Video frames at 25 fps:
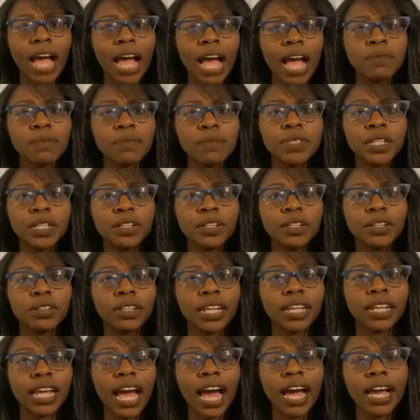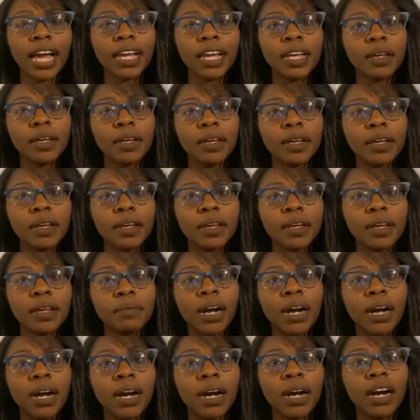I am an
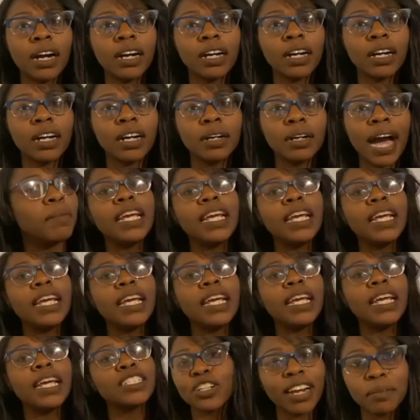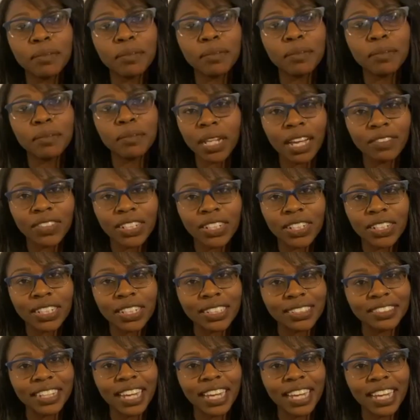Instagram lover. Okay.
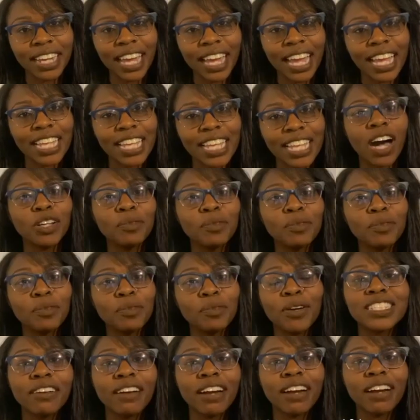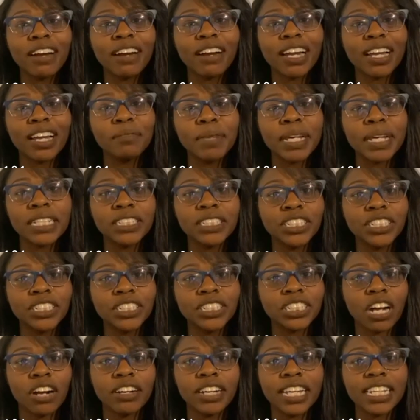So follow me on Instagram. It's
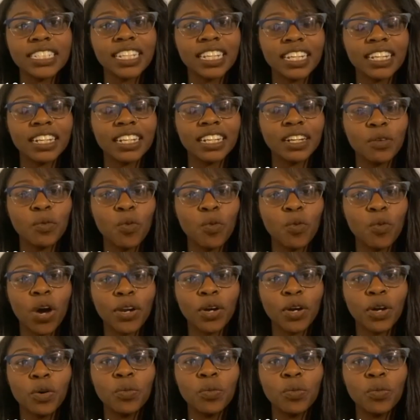Sharnita101.